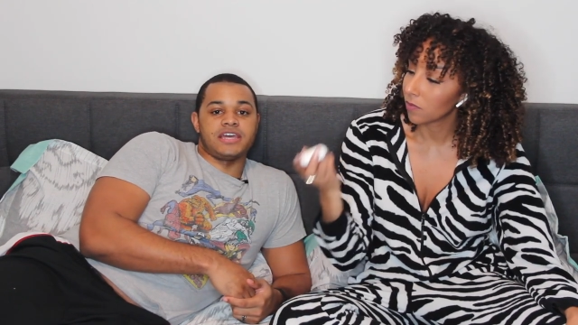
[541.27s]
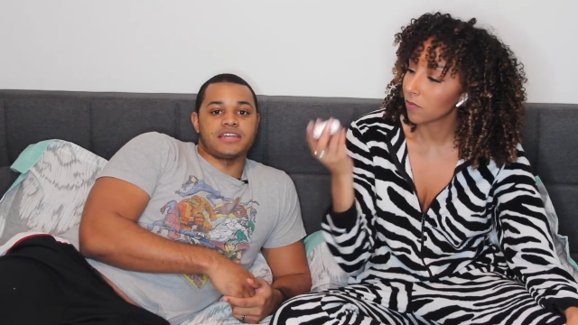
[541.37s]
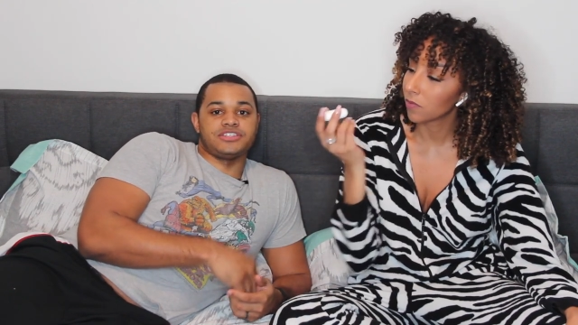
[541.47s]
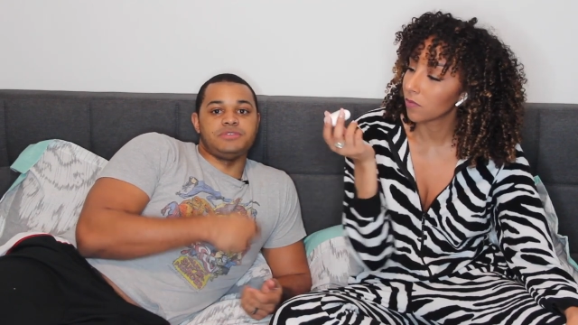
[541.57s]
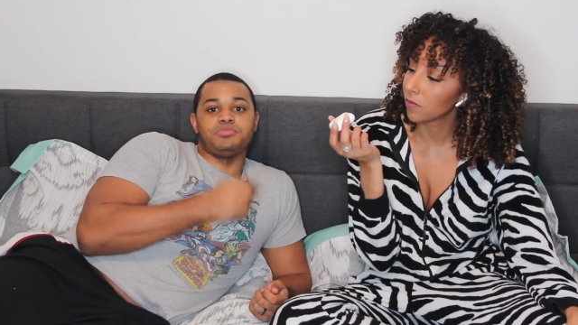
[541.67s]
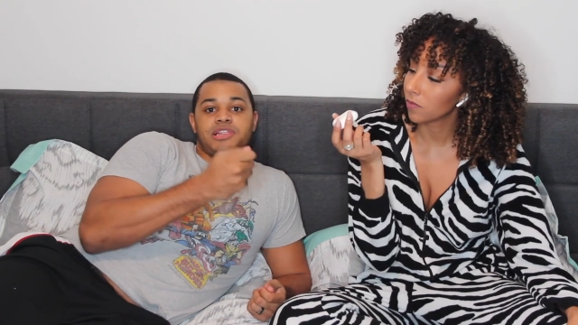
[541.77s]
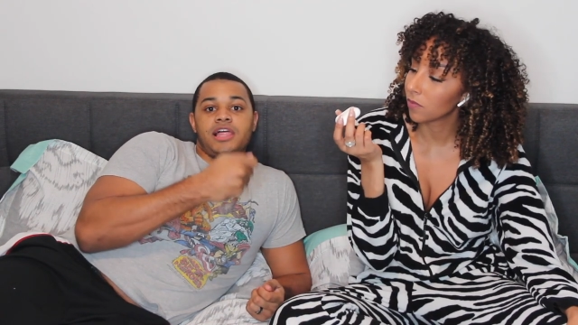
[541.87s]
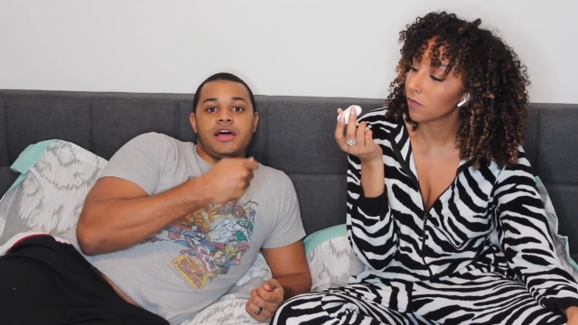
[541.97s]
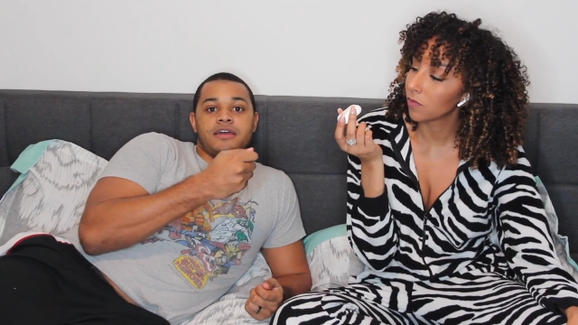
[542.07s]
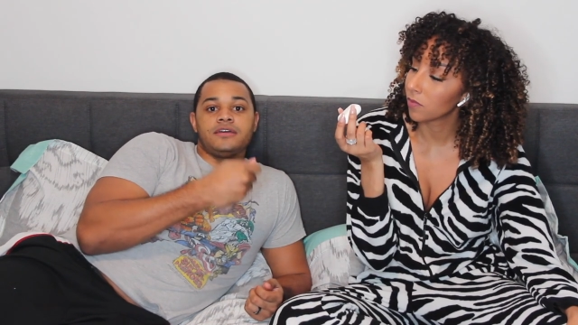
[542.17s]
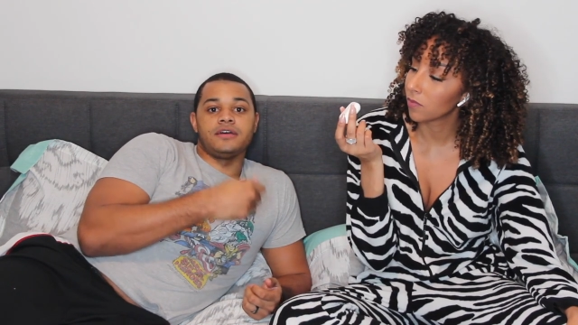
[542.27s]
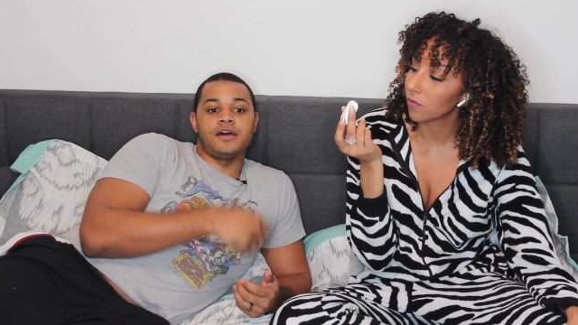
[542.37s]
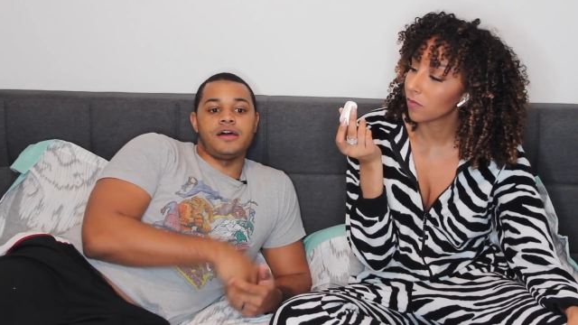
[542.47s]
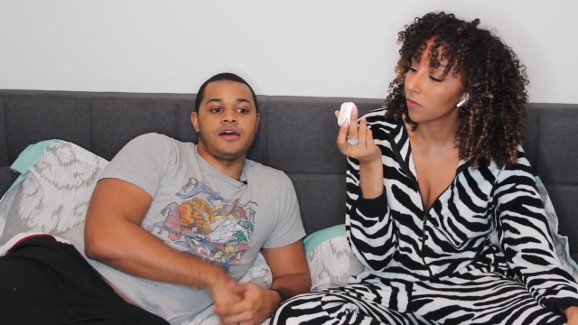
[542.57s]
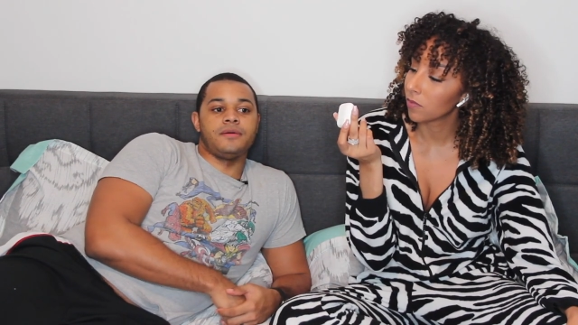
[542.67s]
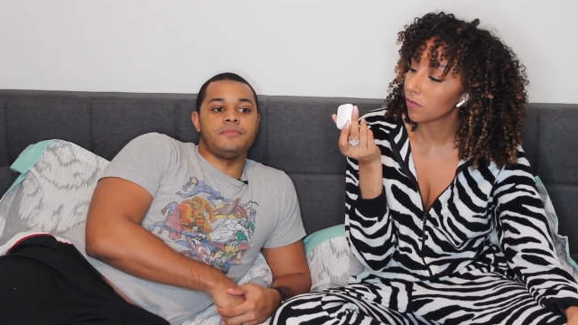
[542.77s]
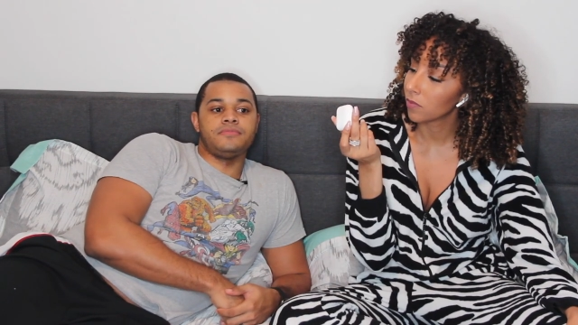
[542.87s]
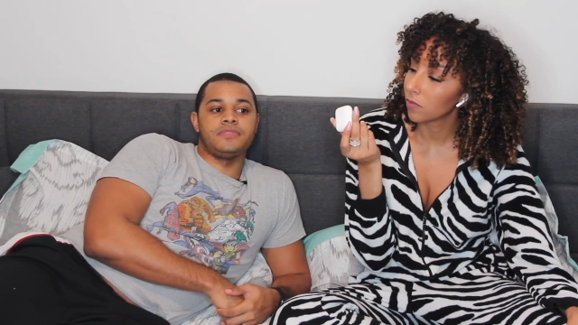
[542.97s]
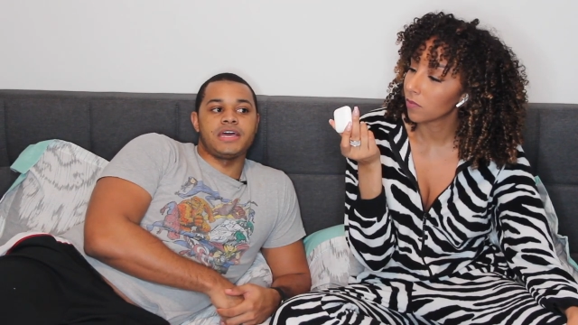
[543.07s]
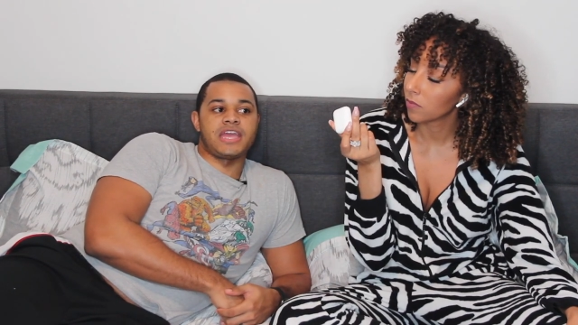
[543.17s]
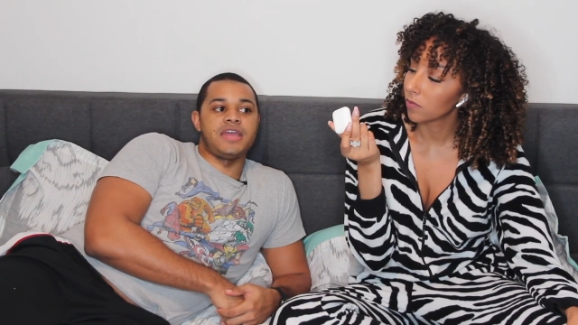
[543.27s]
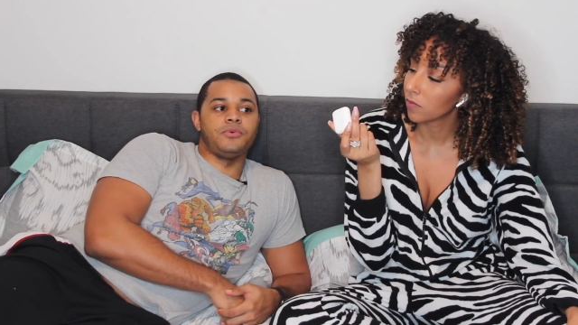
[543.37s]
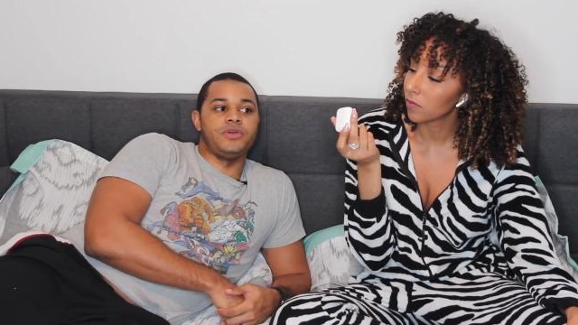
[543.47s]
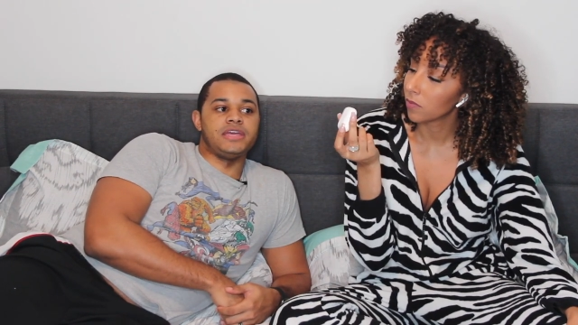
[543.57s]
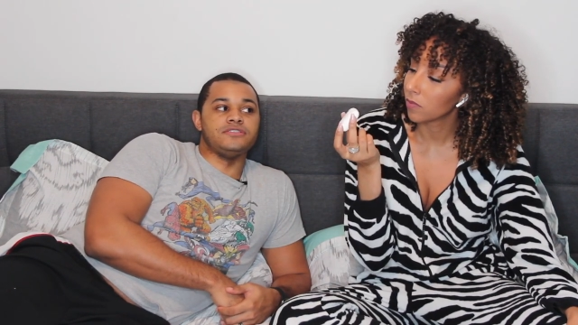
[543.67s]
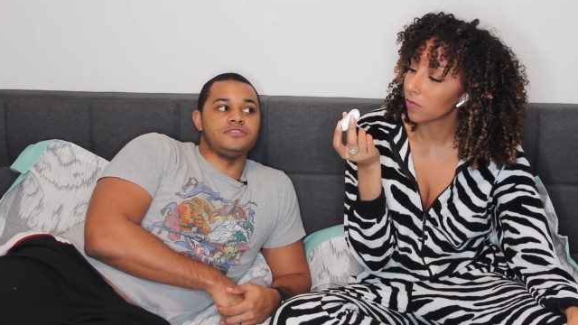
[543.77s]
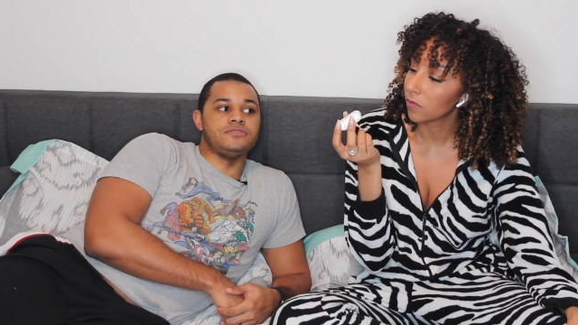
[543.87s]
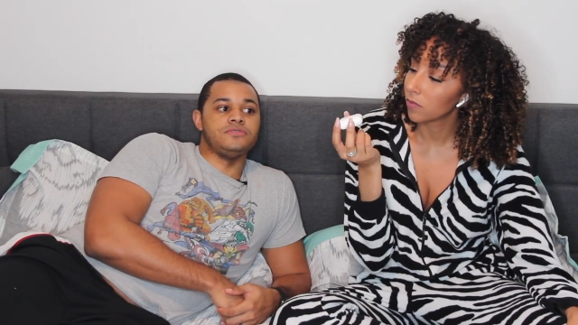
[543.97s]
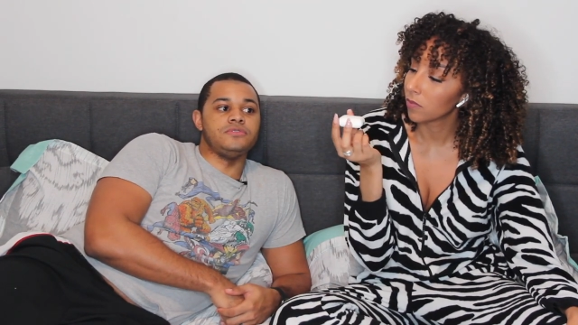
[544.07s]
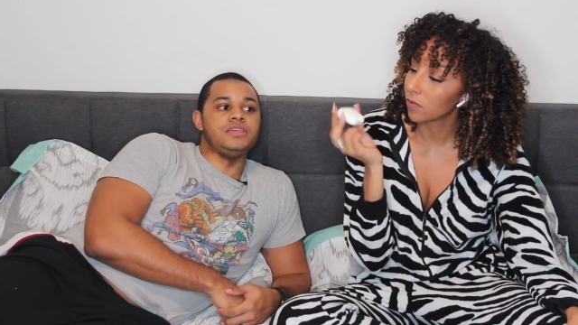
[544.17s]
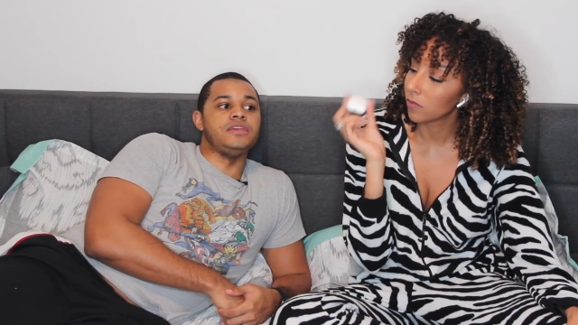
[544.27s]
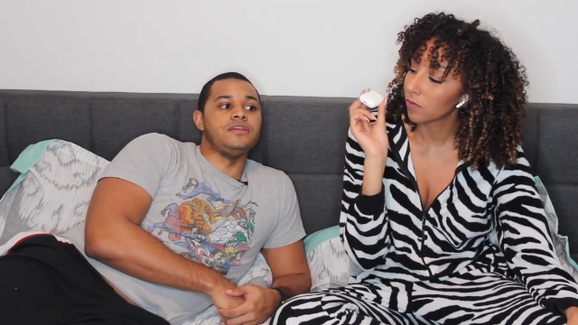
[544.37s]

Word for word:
Speaker 1: to actually plug um, a cable into the